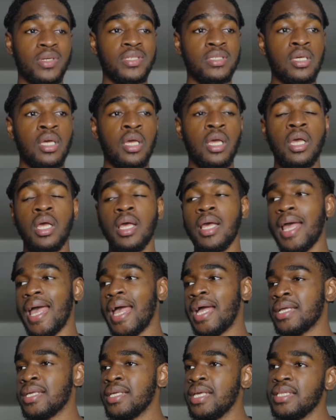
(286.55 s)
And
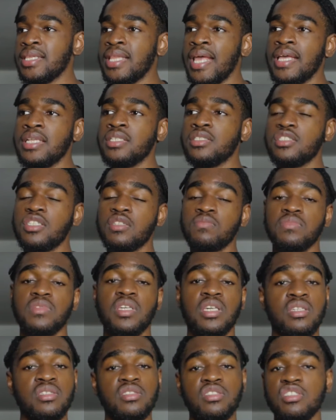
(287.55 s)
I get that in some
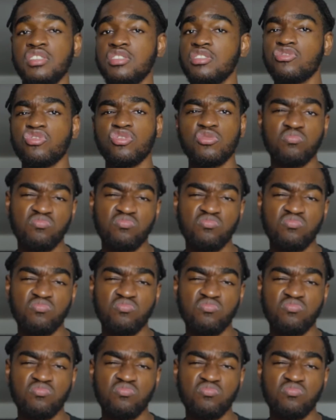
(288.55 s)
cases